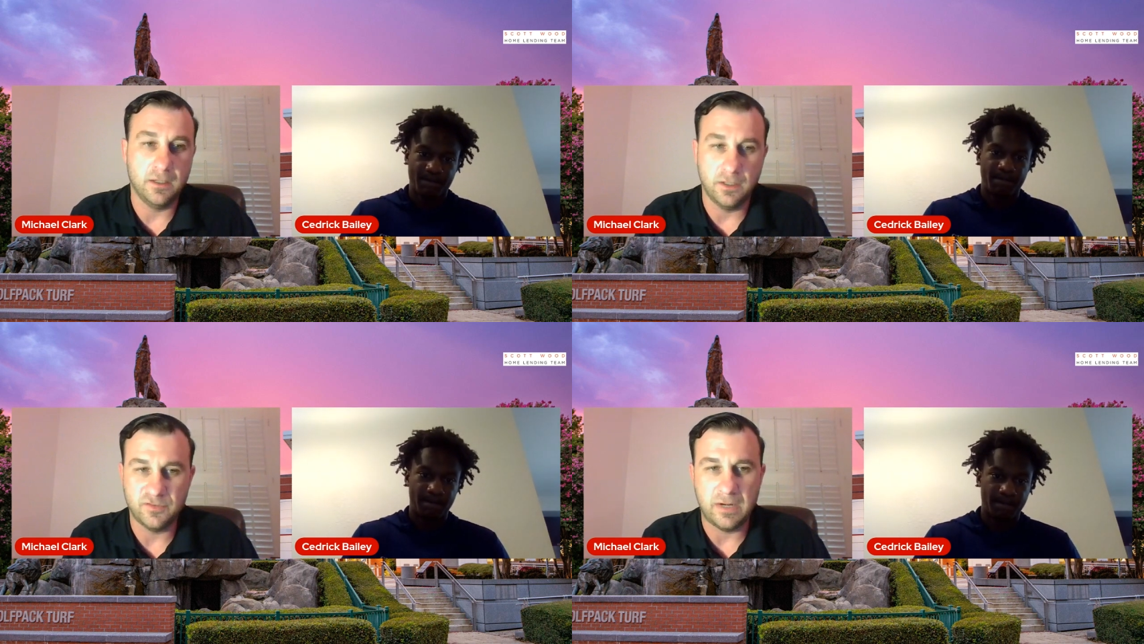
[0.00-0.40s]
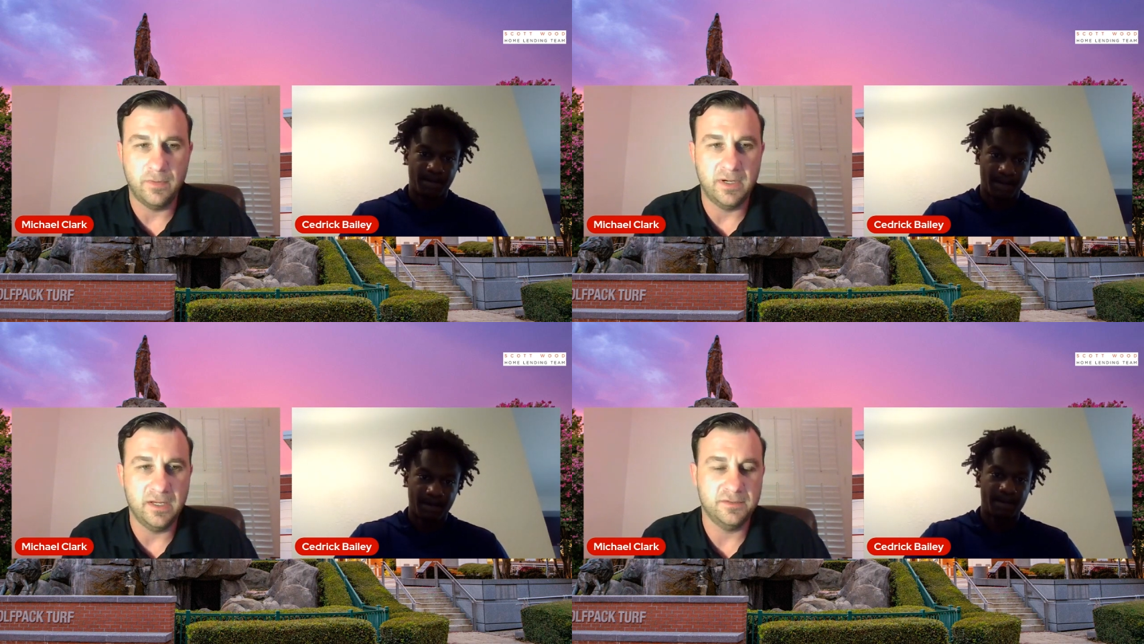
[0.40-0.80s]
Speaker 1: You're going to try
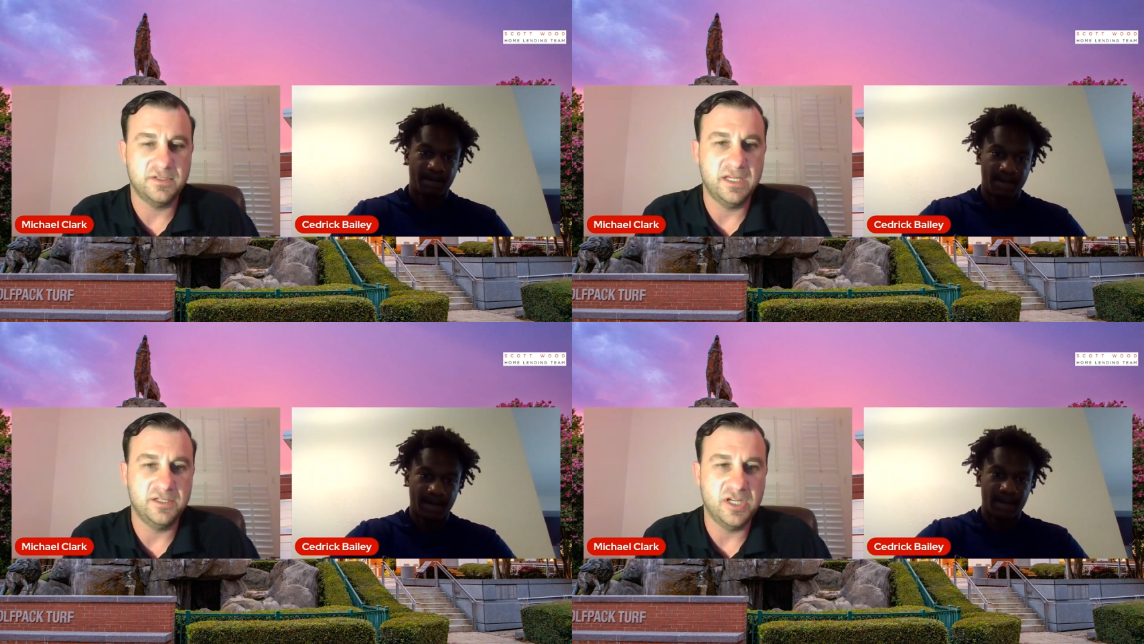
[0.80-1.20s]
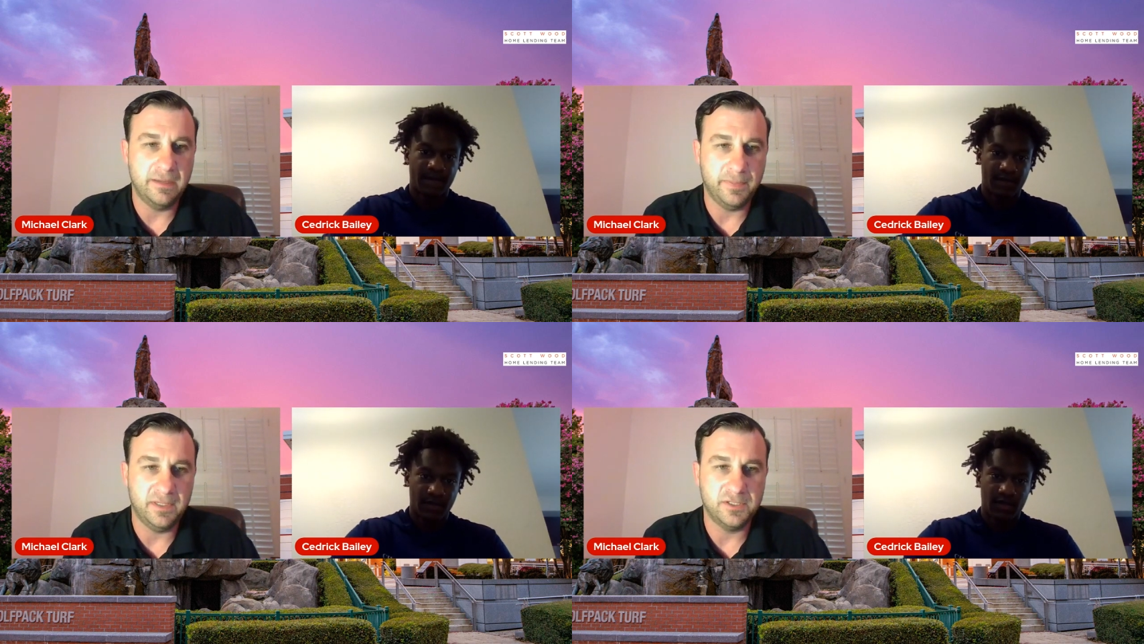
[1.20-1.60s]
to win another state
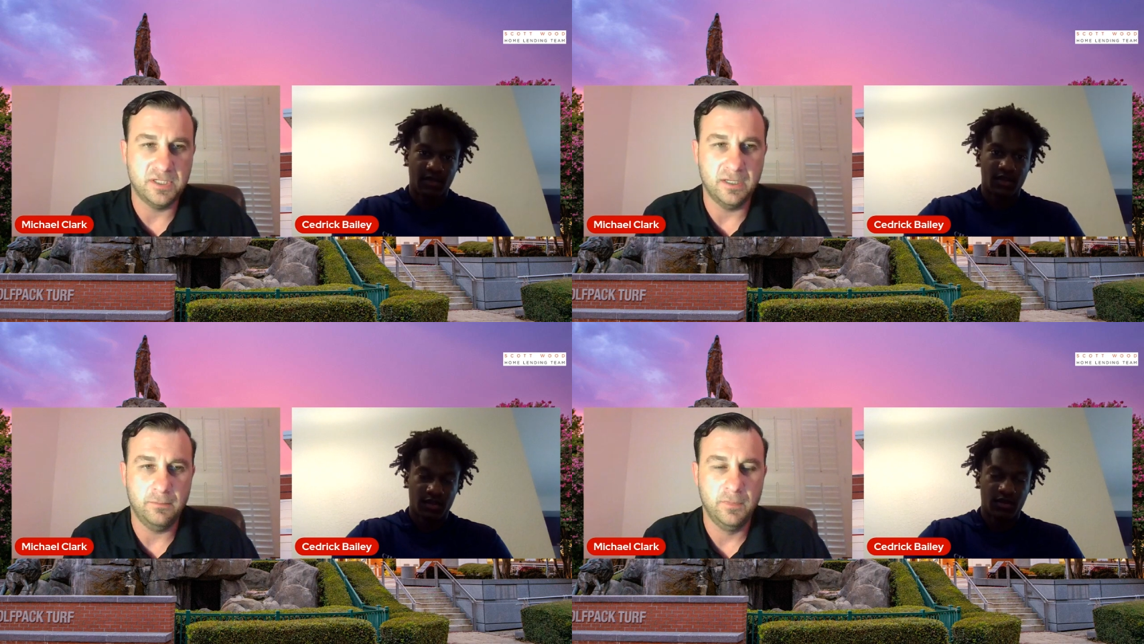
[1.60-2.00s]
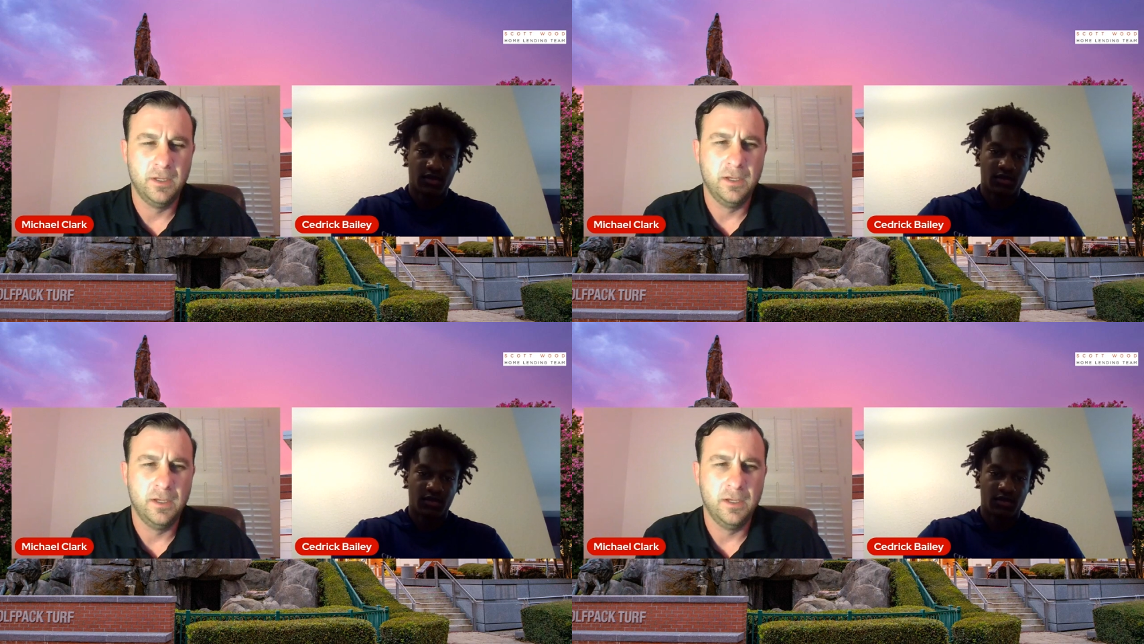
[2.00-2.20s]
championship.